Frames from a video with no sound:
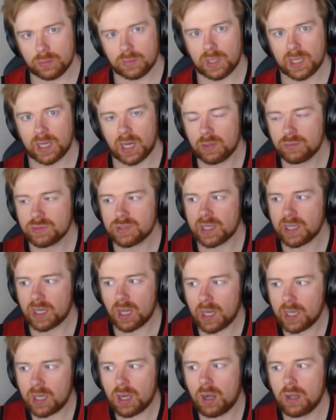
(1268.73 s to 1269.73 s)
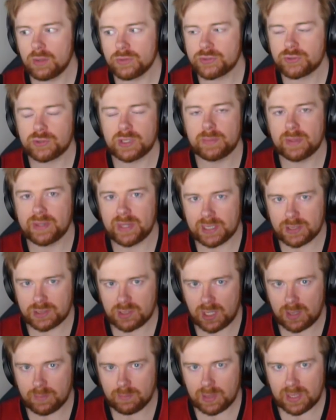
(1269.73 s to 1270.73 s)
Like, I was like, I can't stream at that
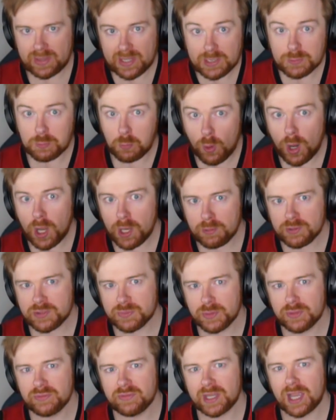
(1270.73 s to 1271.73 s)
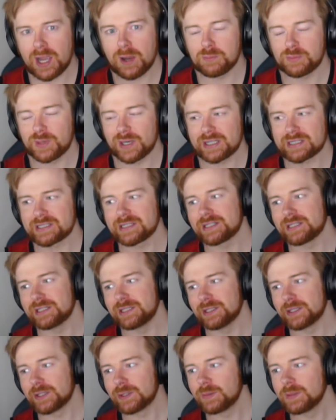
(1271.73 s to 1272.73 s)
time. And that's why I was moving out
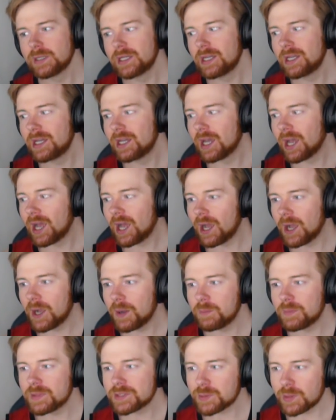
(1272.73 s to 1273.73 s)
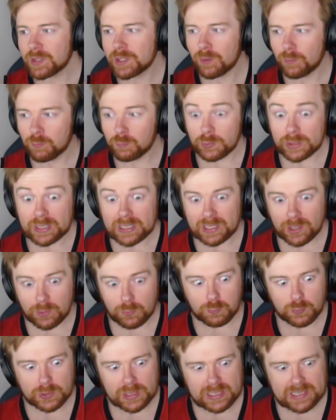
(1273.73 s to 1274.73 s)
practically, So I got
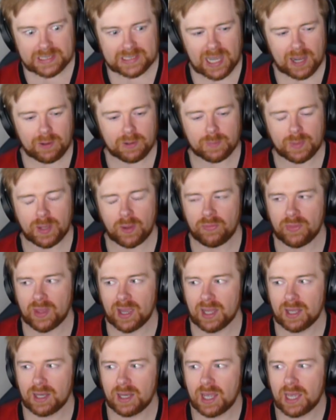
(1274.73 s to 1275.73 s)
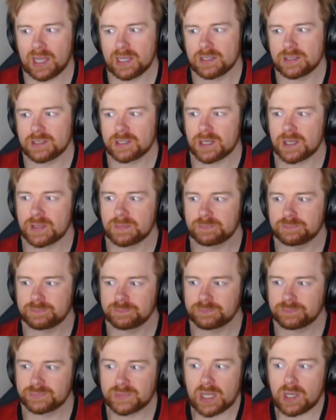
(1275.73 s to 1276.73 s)
really down about that. And
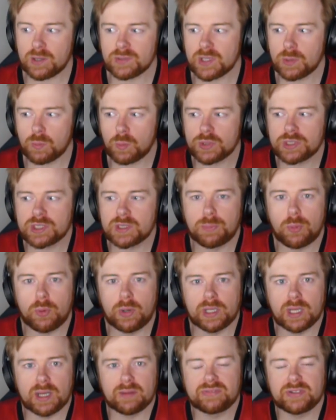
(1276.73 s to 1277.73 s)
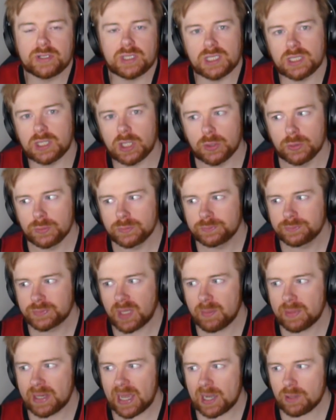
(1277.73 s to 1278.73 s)
then I was like, what's the point? I feel alone.
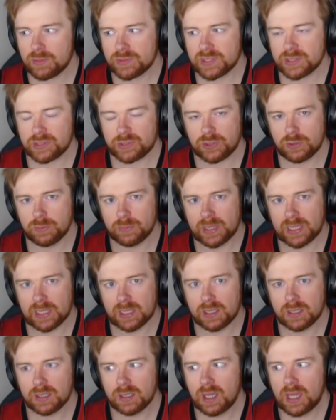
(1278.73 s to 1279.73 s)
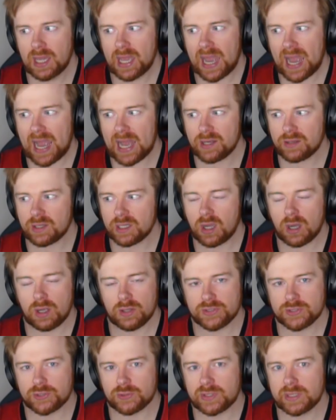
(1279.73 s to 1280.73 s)
I'm in a house that's too big and I
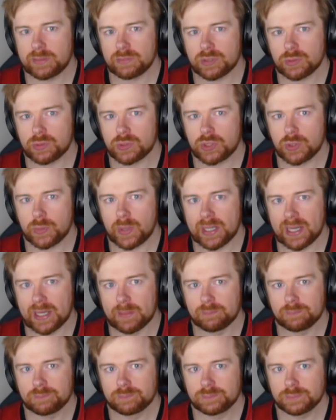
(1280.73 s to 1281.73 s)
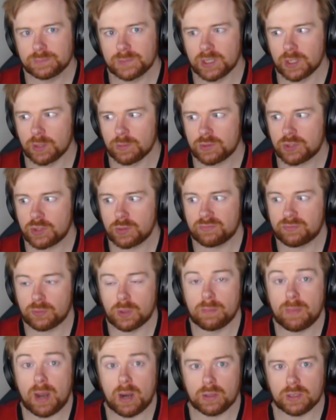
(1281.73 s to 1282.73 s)
can't stream till 2 a.m., for
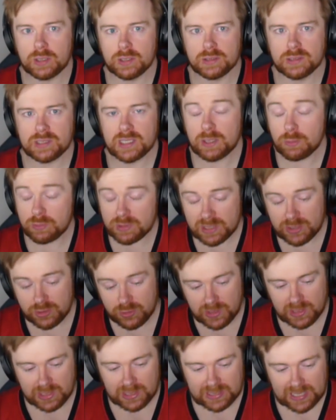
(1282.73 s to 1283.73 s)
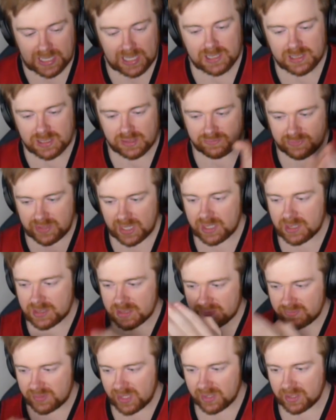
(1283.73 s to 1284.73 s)
Americans. It was literally a negative.
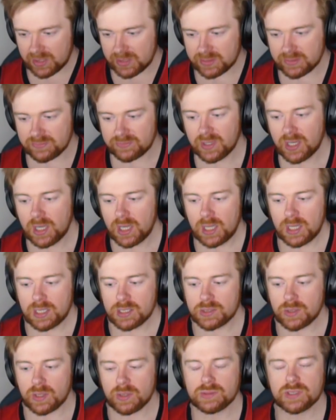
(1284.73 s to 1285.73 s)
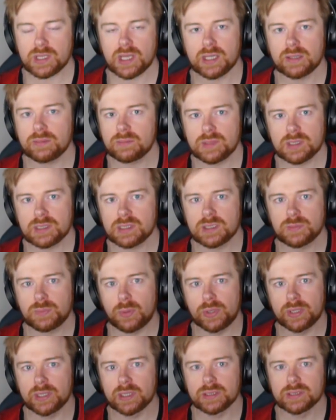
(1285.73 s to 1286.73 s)
So I was like, this is
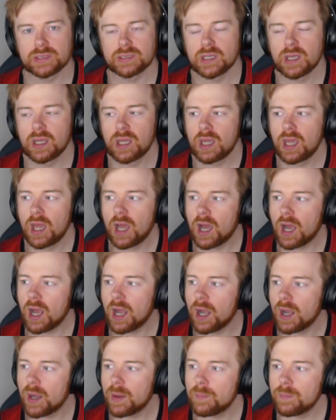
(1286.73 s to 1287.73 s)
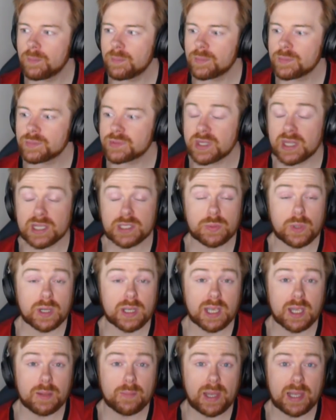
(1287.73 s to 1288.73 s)
pointless. So that's why I
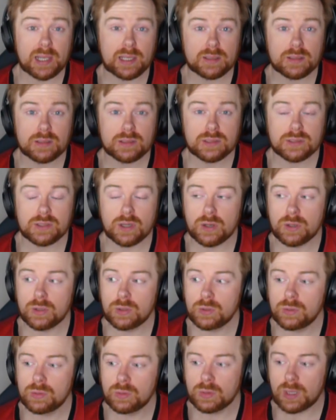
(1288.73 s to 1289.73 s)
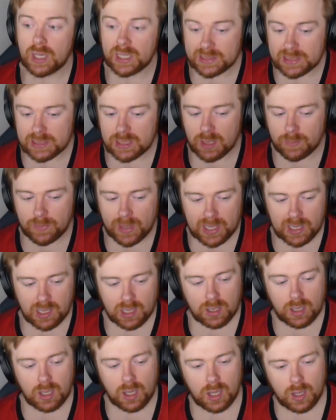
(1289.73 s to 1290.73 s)
came back. So I did come back.